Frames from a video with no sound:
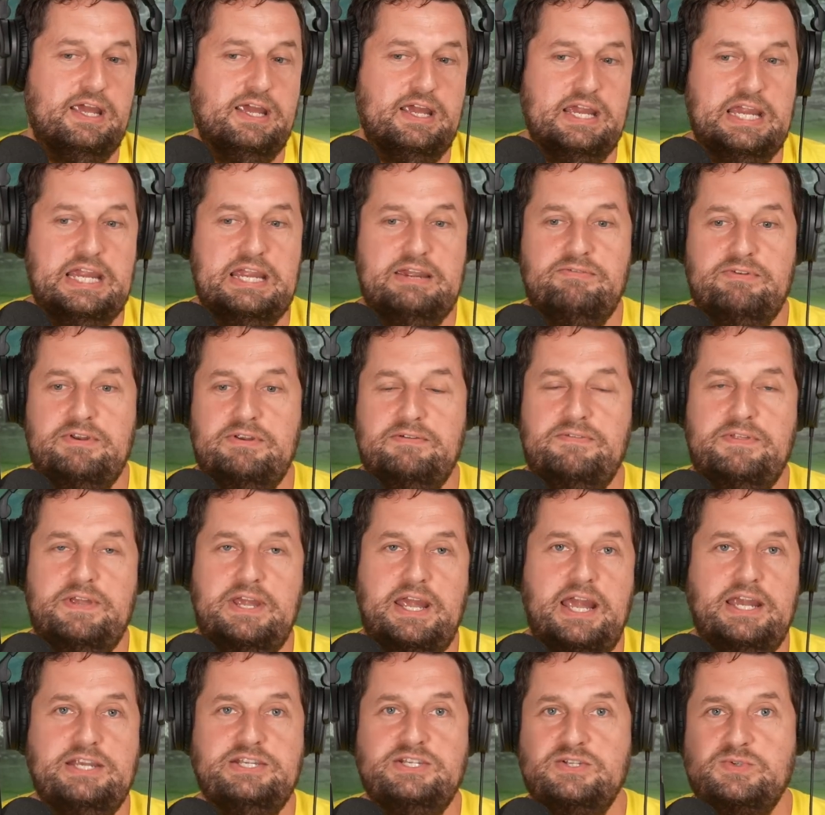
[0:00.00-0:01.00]
Even if the
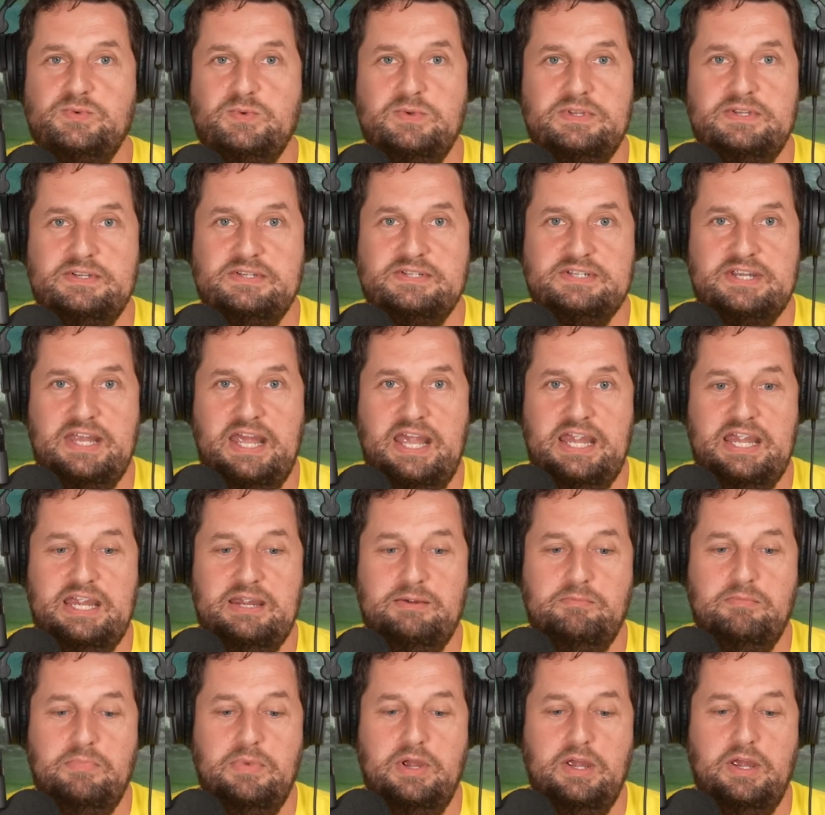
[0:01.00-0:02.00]
ages were the
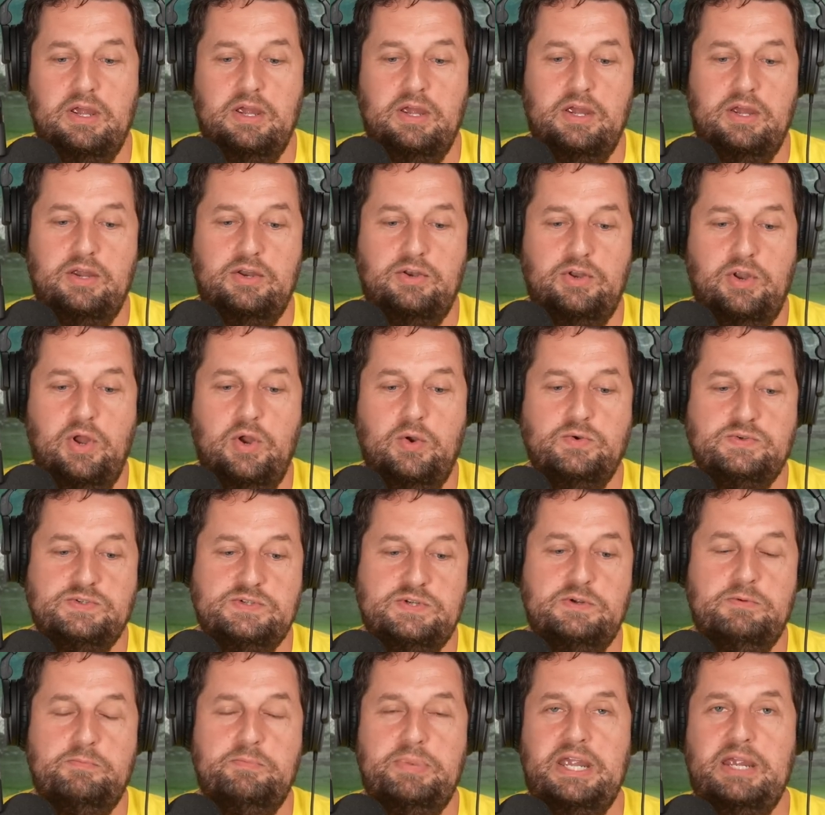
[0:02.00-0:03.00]
same, no
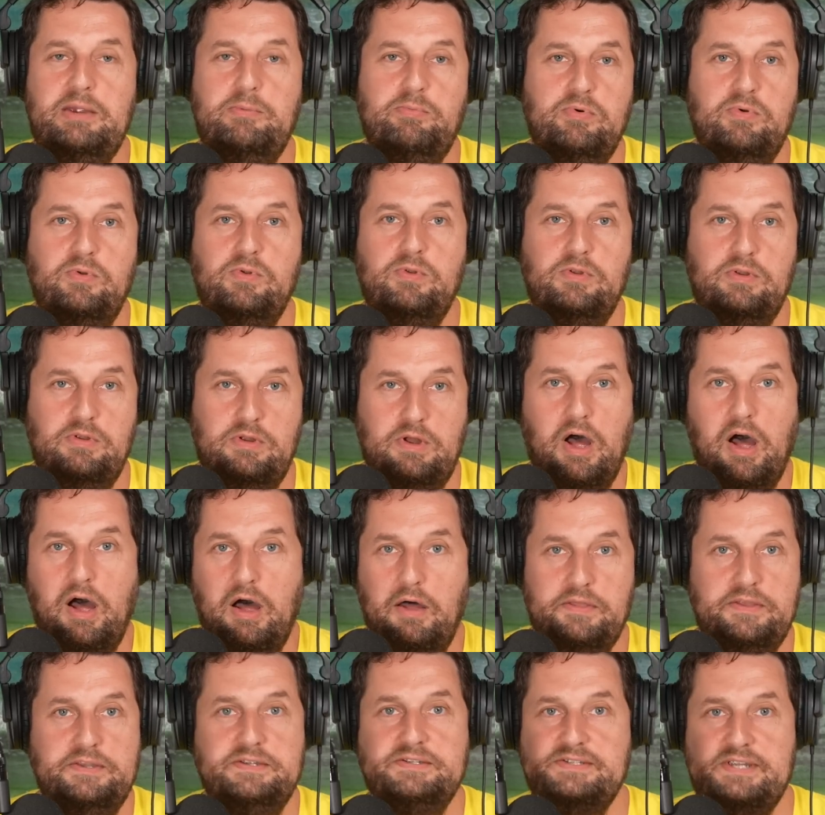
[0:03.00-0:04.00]
two people
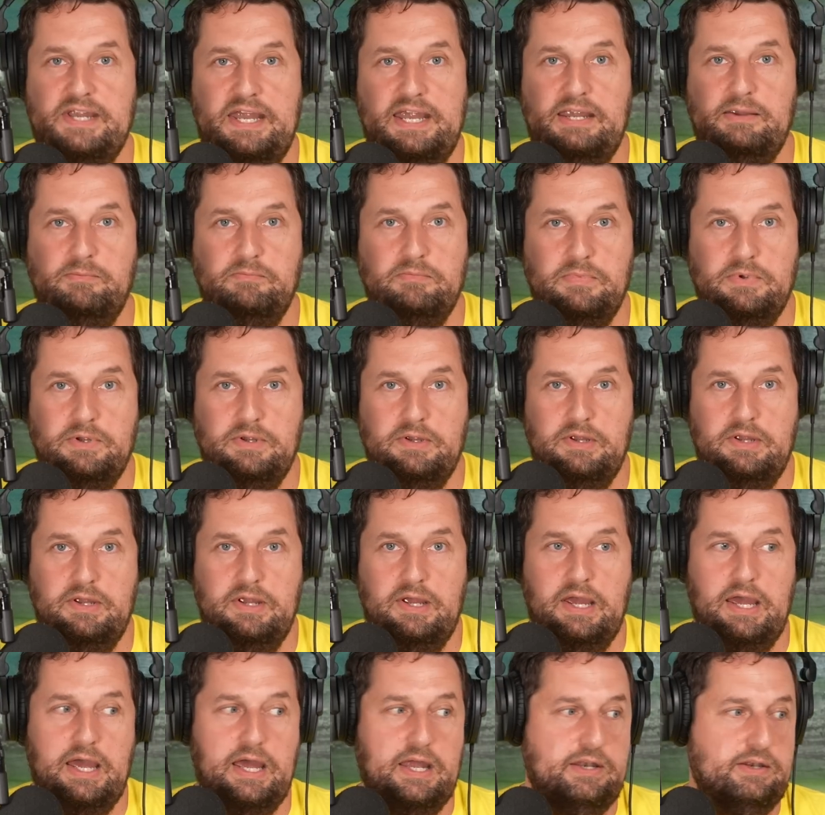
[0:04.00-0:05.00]
are the same.
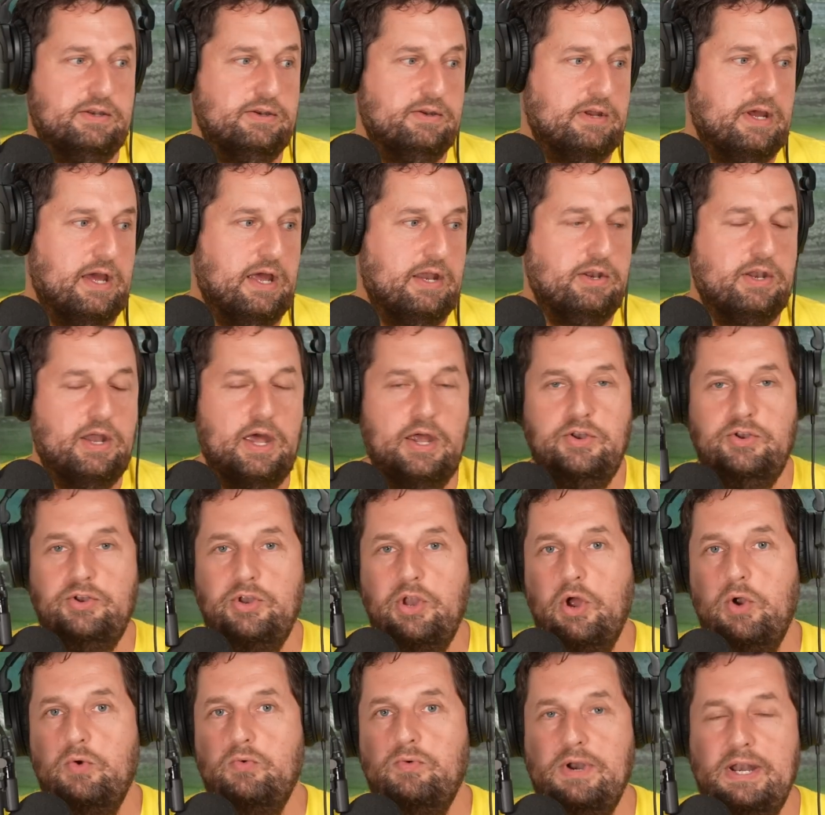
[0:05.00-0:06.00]
No. And, and, and
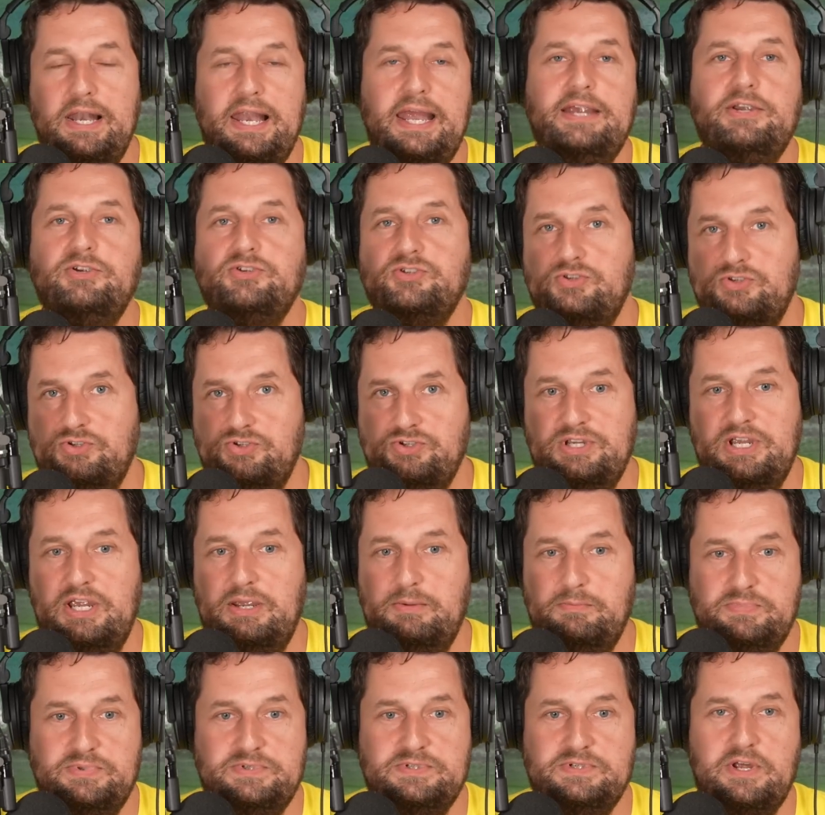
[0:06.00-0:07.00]
no
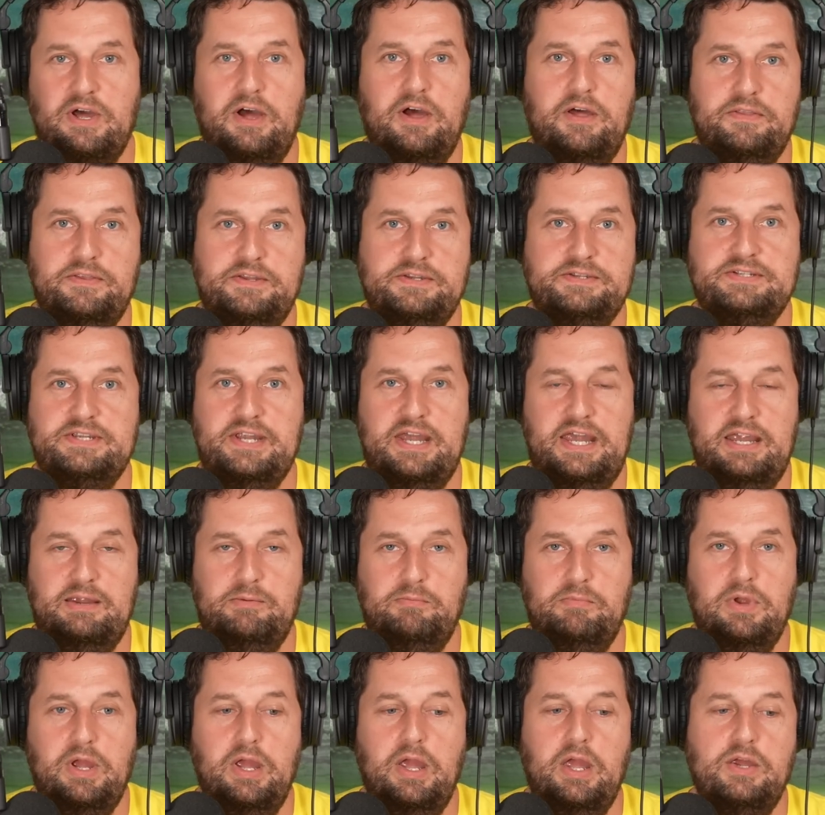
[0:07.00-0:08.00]
relationships are the
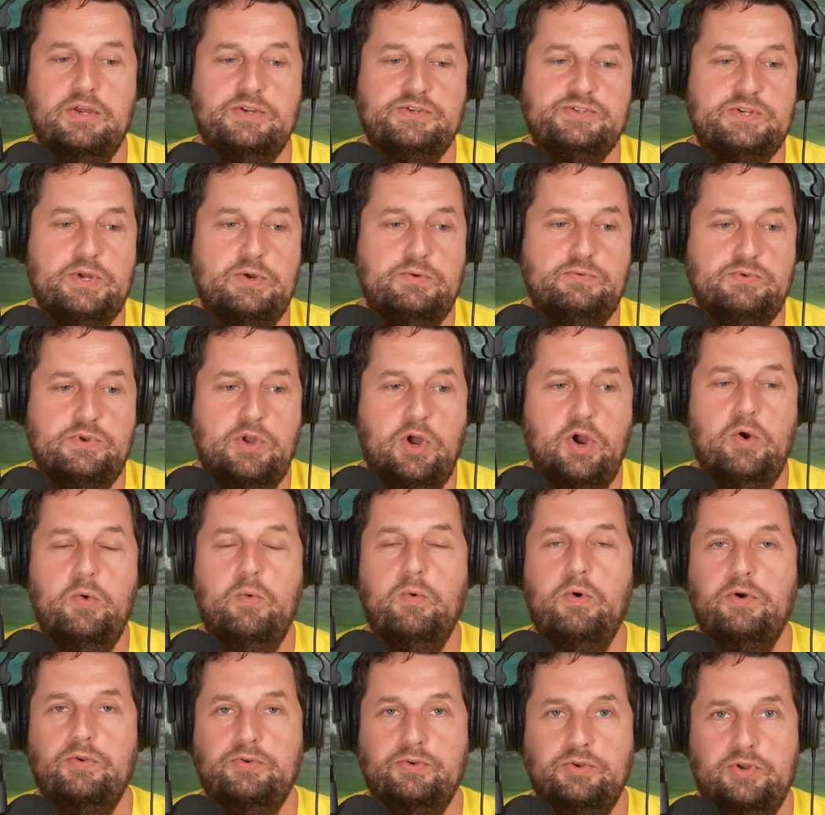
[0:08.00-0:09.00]
same. So no
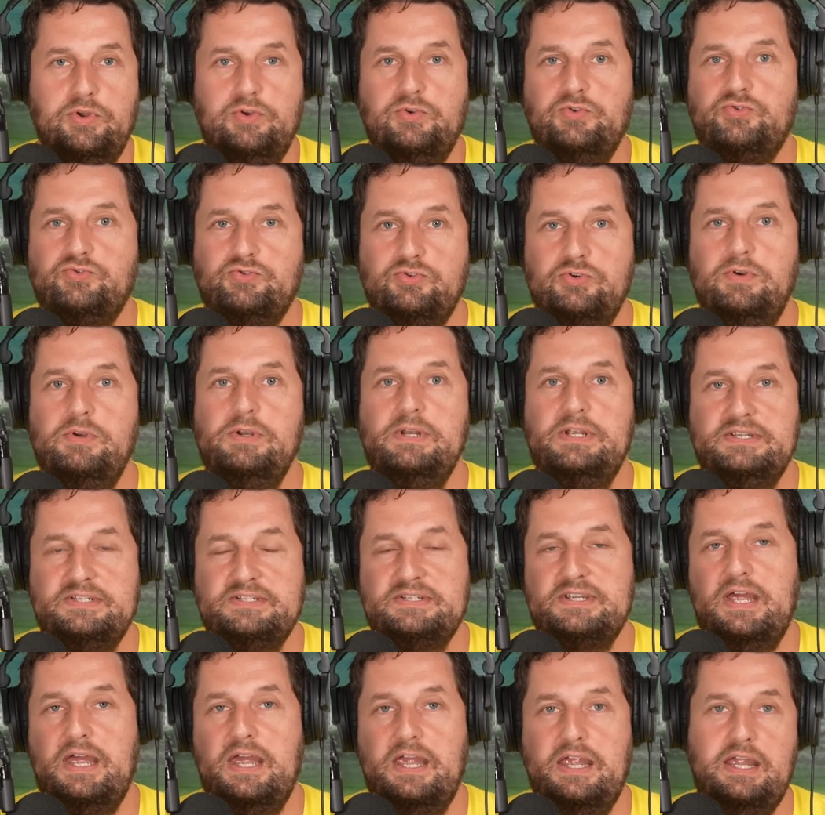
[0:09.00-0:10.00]
one can truly
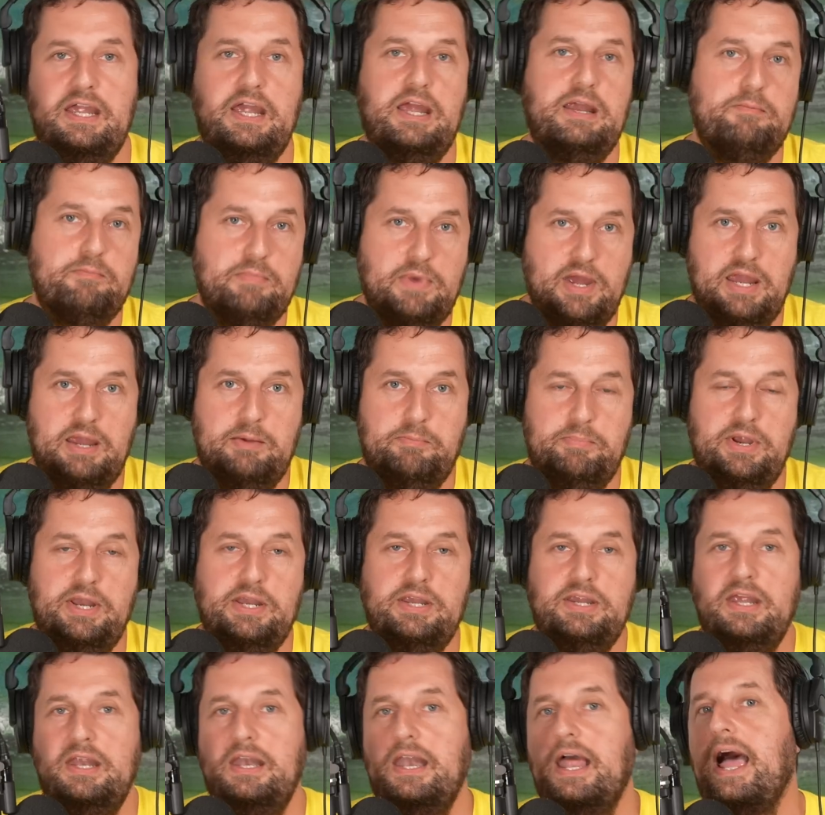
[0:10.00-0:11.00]
say, in my
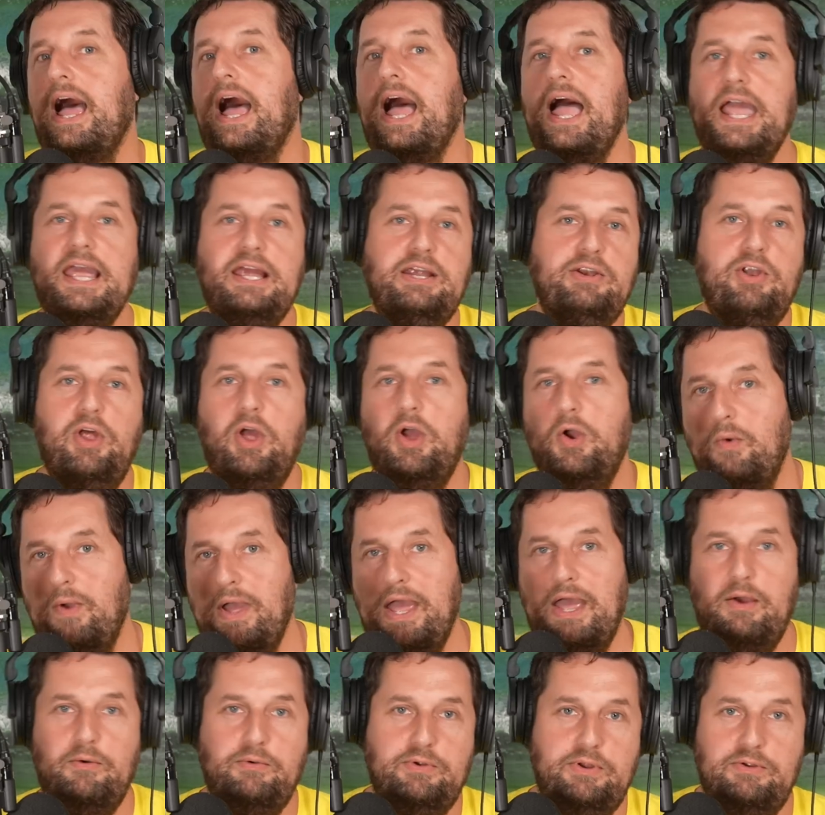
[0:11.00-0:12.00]
opinion, I know
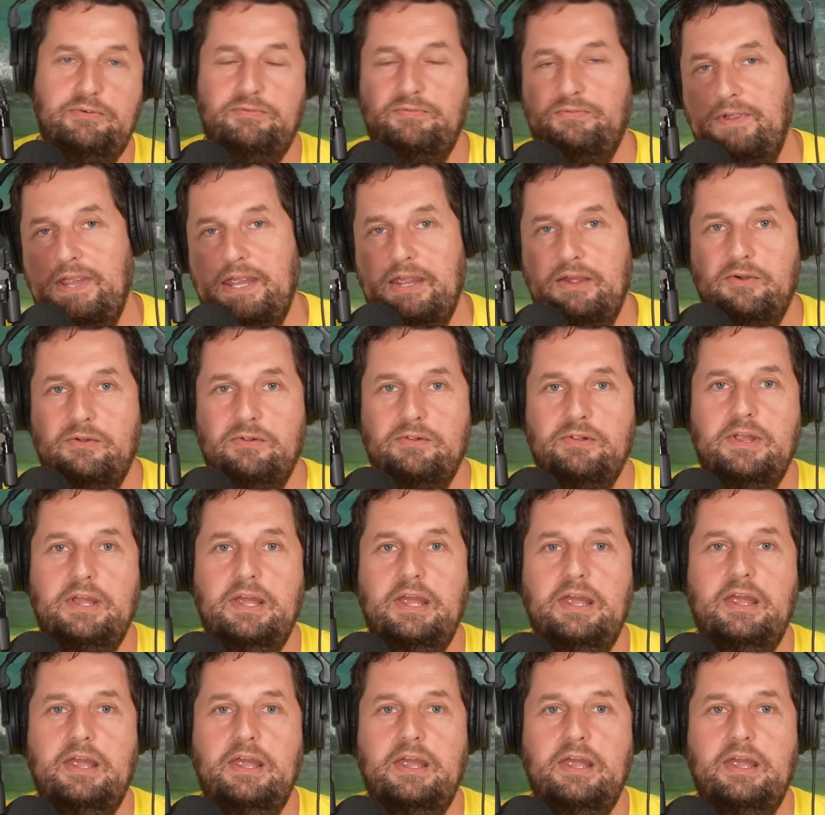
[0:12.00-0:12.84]
how you feel.